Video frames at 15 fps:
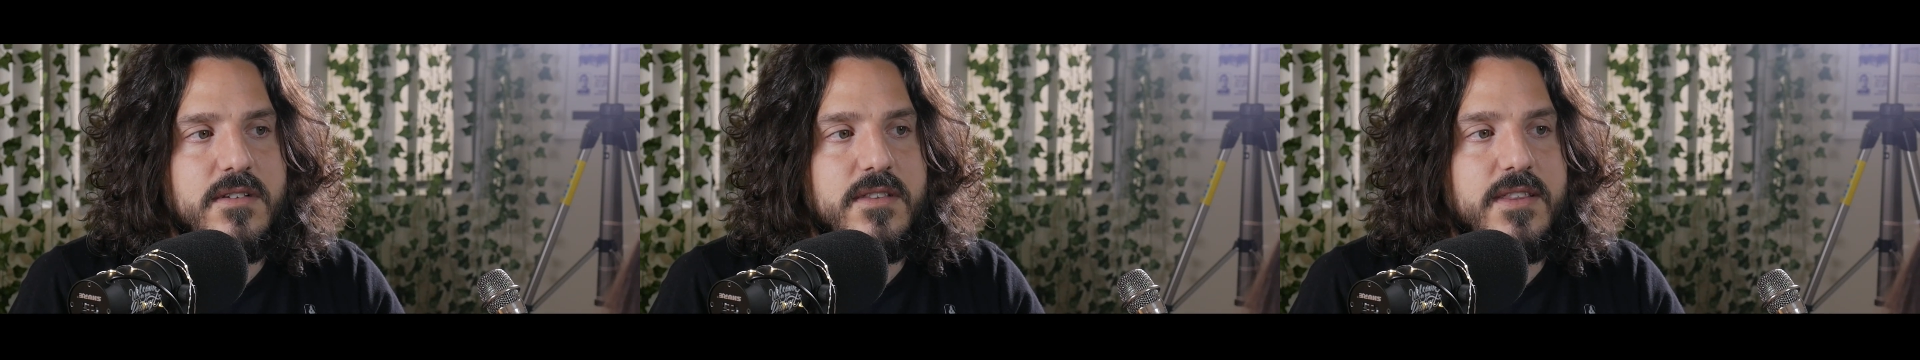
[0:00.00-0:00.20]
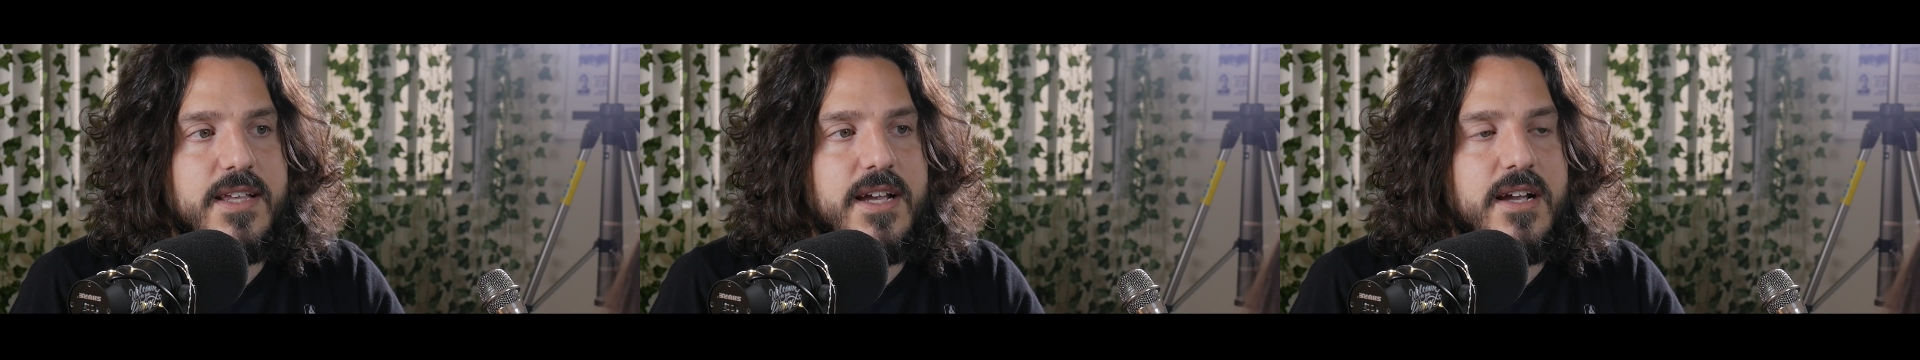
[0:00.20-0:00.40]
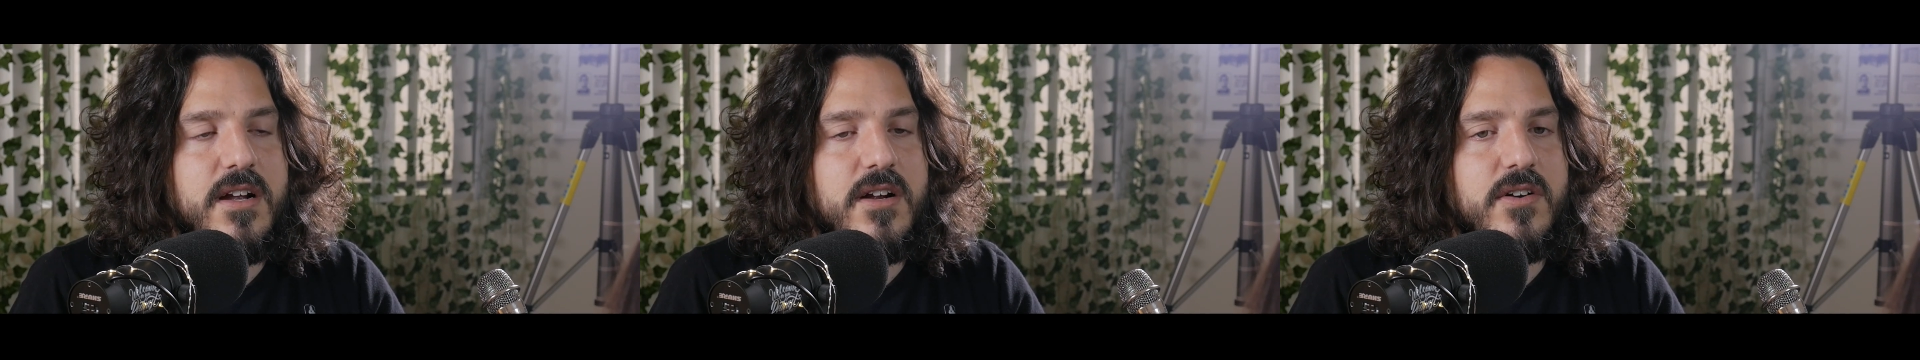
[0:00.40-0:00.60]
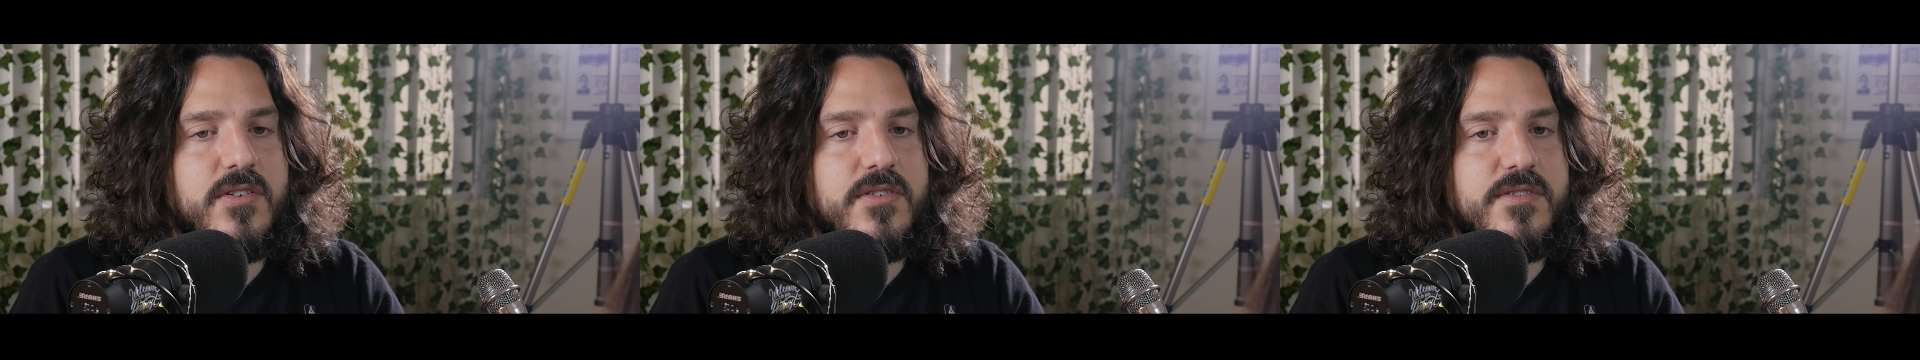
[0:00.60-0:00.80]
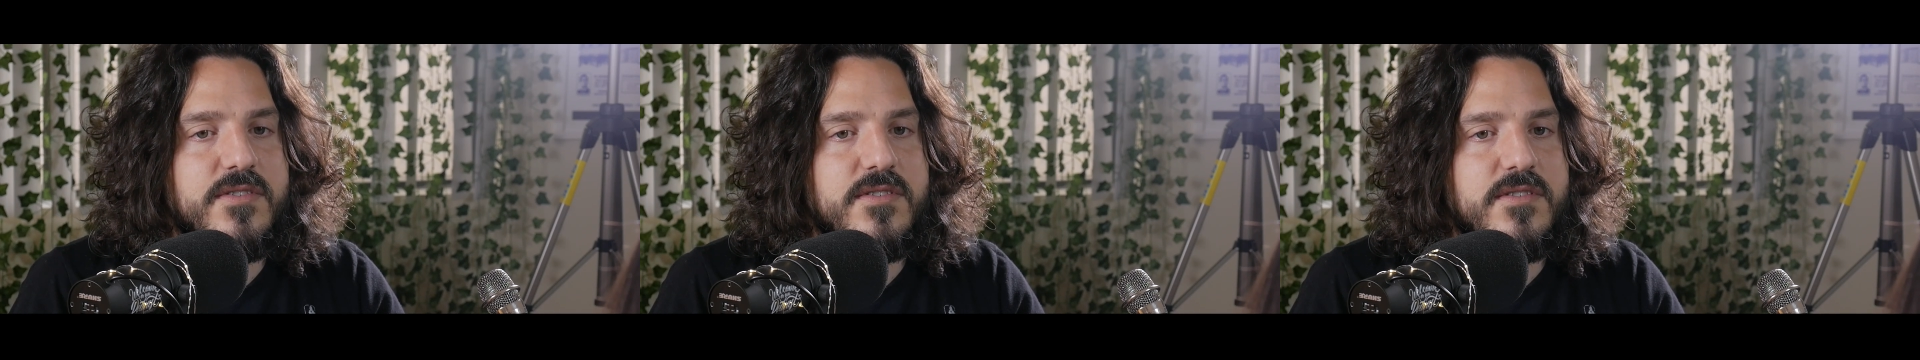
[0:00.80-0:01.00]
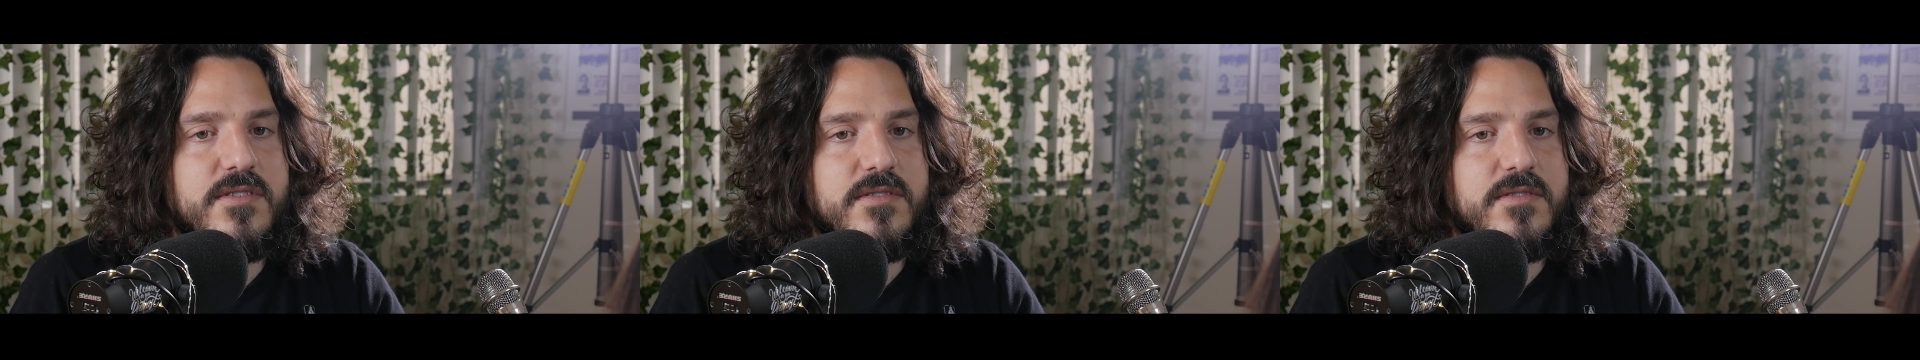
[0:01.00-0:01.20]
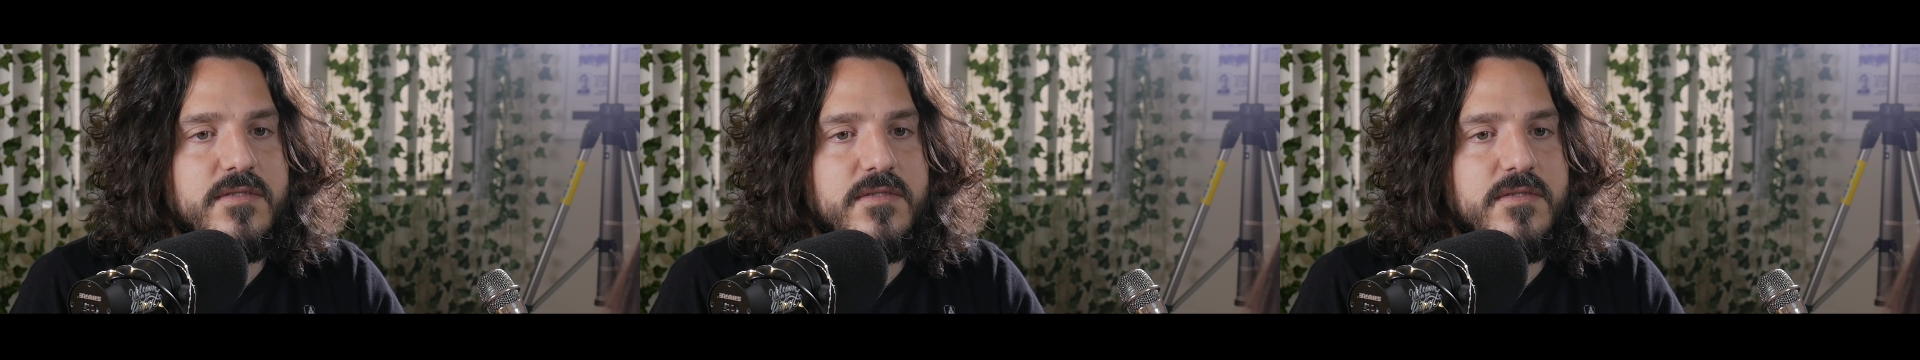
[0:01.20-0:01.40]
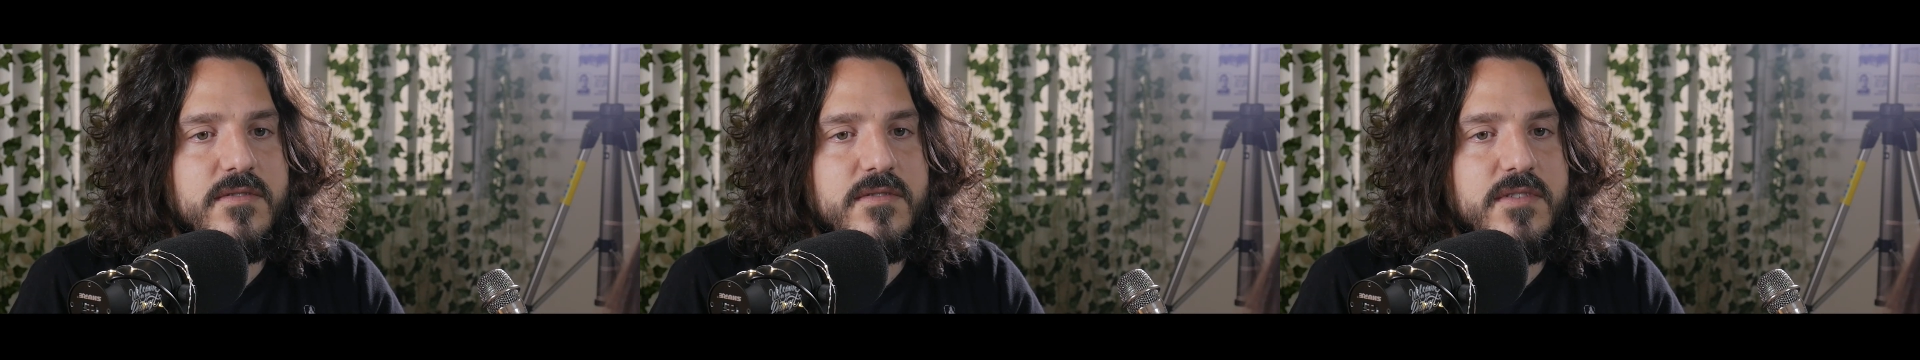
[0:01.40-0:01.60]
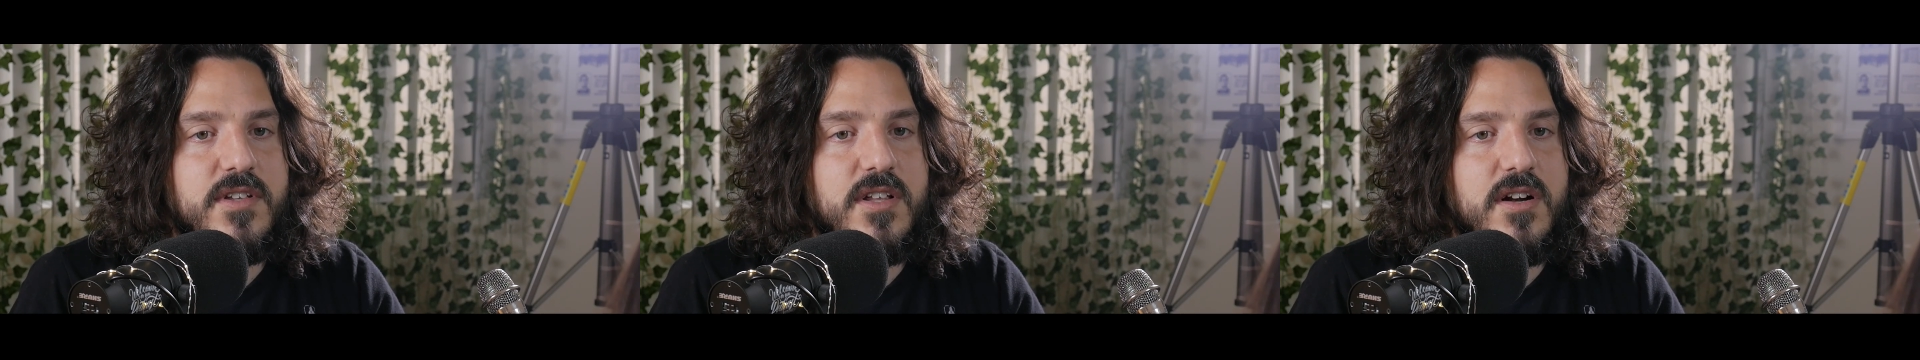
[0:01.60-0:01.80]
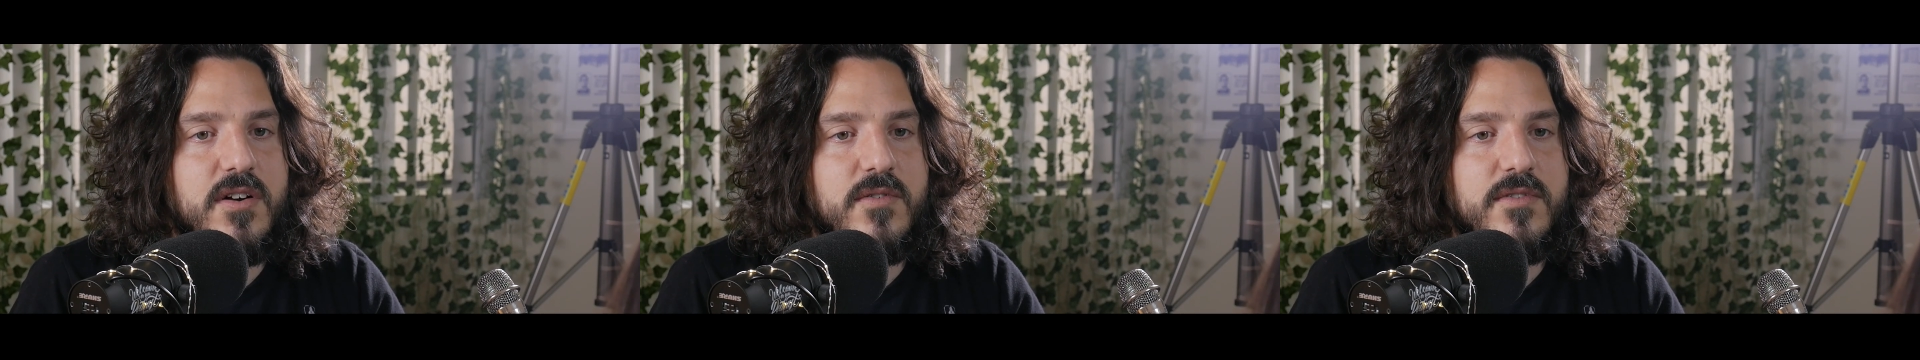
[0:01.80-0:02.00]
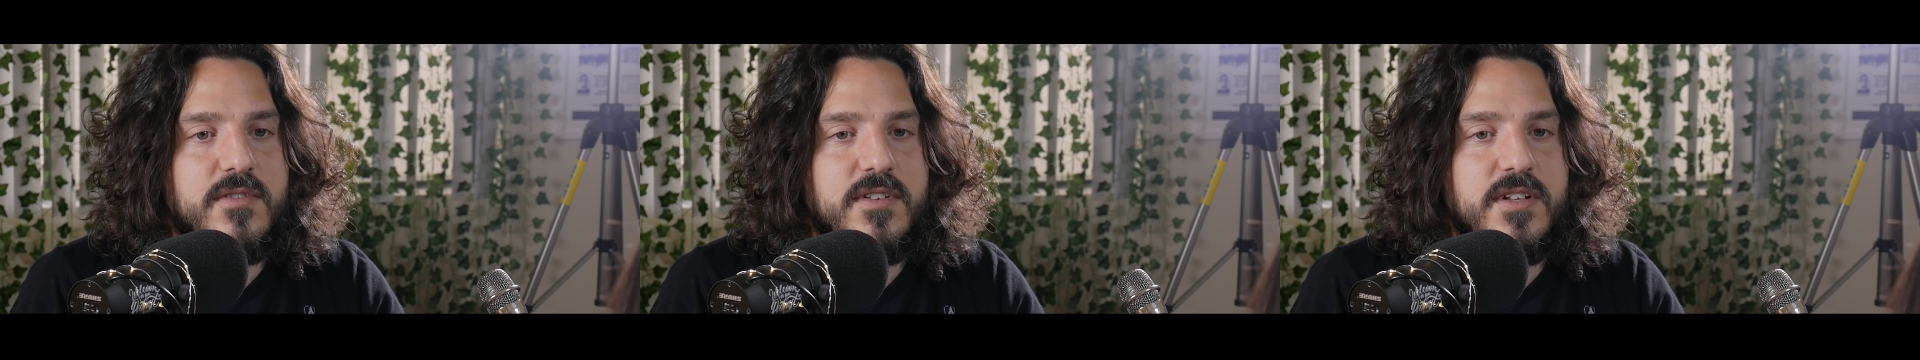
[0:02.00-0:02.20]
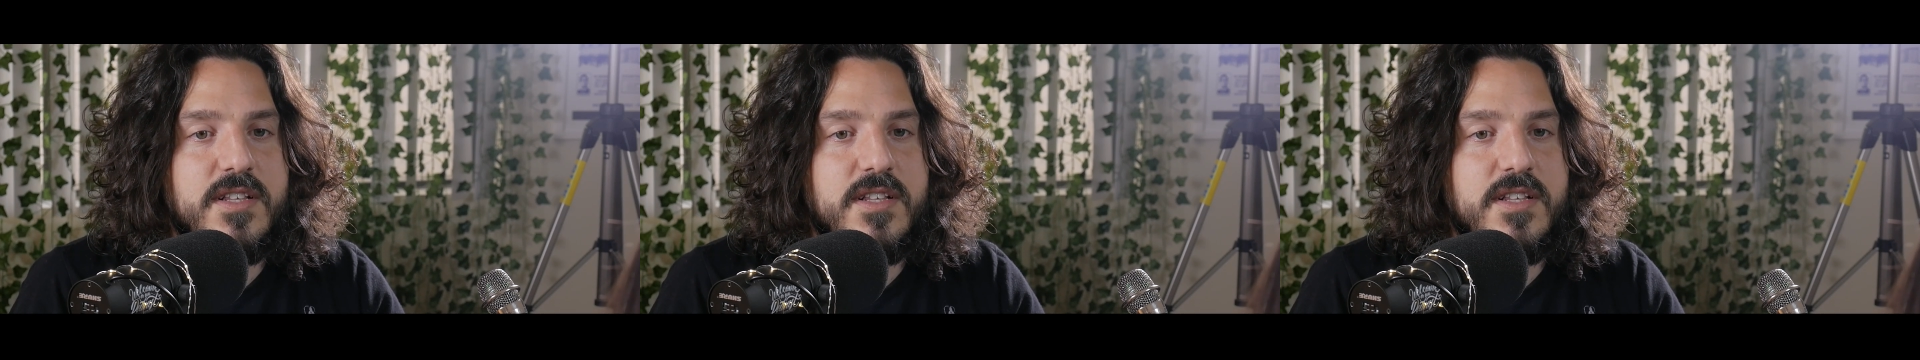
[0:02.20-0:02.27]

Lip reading: there's, you know,